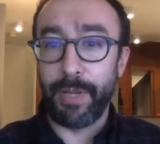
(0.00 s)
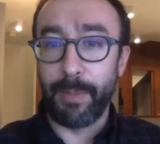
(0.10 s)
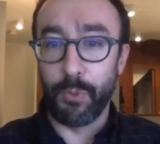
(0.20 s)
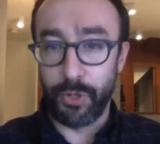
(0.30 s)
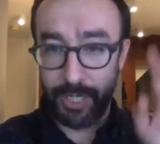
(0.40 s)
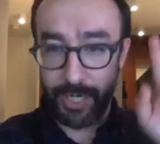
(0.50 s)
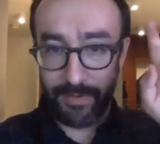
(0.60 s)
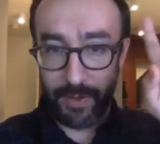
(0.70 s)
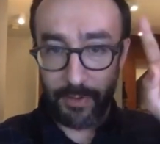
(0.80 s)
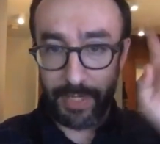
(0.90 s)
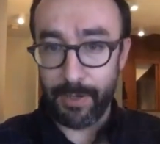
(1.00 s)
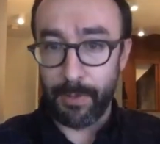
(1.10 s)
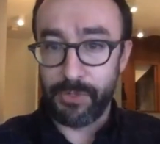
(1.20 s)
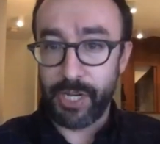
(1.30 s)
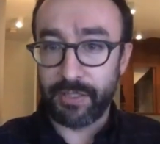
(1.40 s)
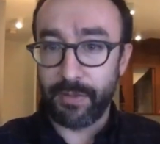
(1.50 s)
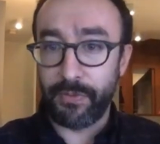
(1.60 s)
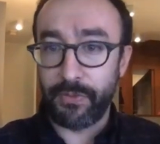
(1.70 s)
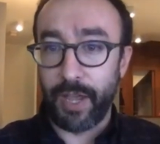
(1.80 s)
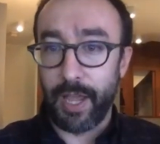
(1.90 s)
being more kind of on the
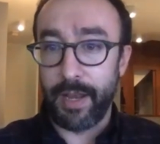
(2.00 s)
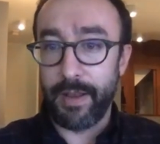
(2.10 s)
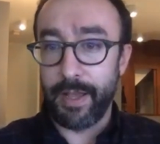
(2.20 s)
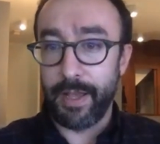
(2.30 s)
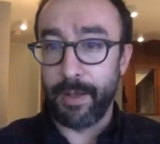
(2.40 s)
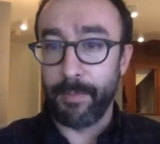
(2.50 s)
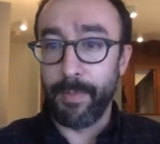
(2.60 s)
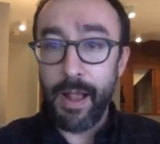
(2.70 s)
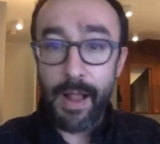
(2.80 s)
objective side, um,